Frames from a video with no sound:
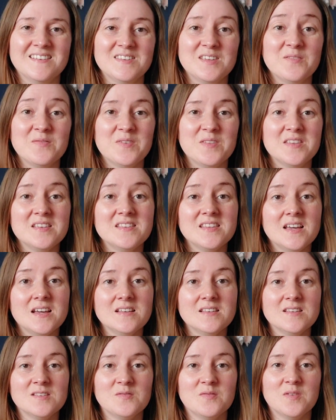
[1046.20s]
for the
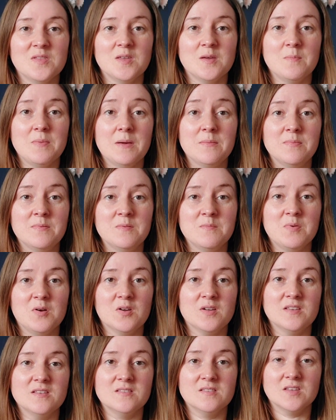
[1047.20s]
sizes for the Peppermint
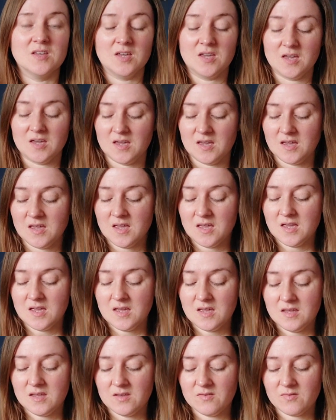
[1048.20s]
pocket skirt,
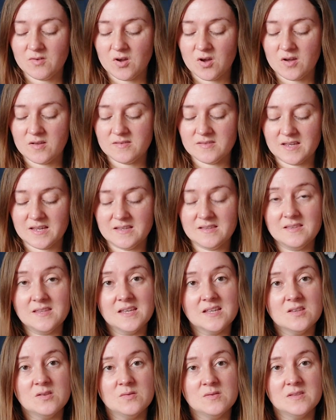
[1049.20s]
you've got a size
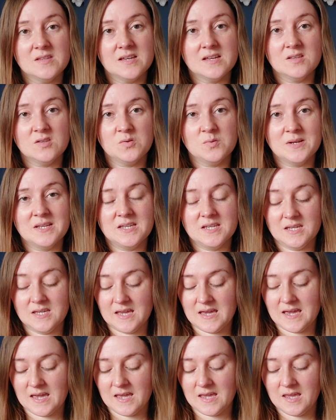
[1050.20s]
6 to a size
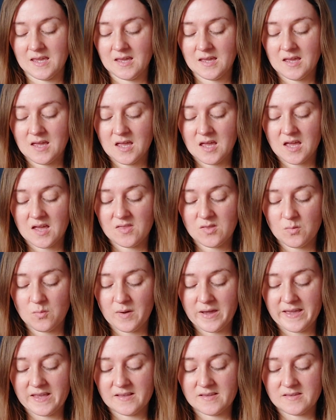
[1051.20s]
28, and the
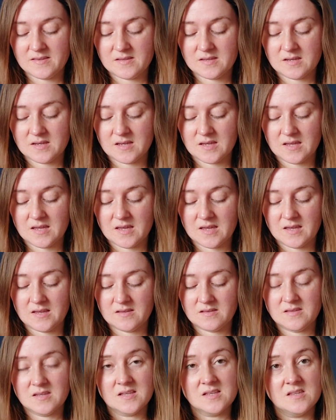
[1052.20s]
waist
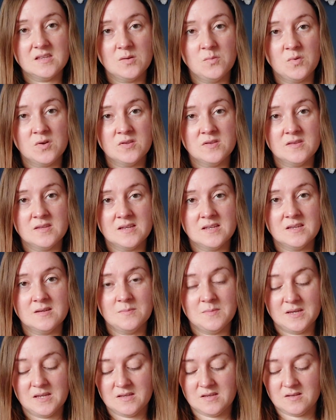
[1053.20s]
is 61
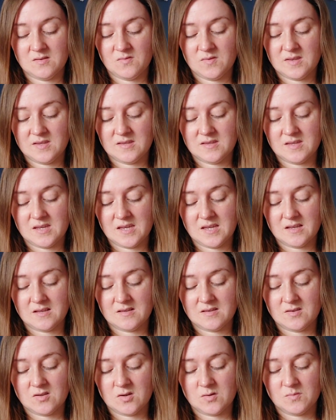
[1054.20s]
centimetres for the
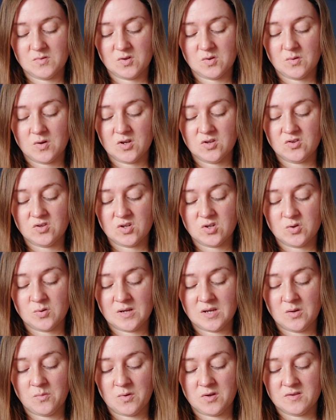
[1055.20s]
6 up to
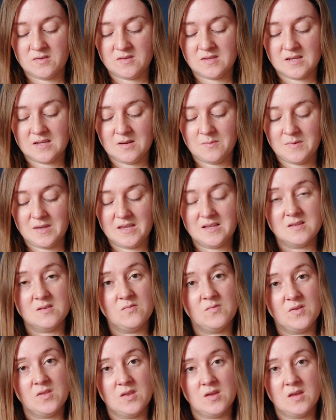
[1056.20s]
121 centimetres
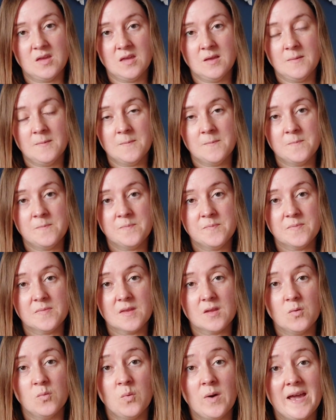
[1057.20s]
for the
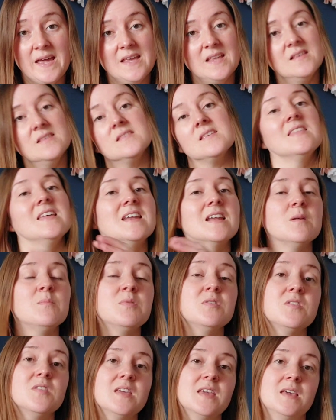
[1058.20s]
waist, and then I'll
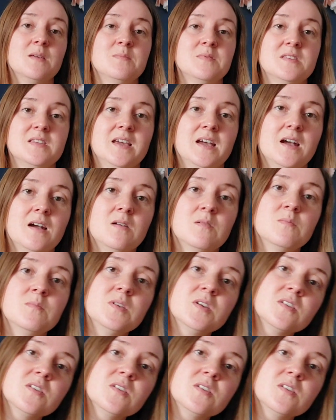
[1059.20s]
put the hips down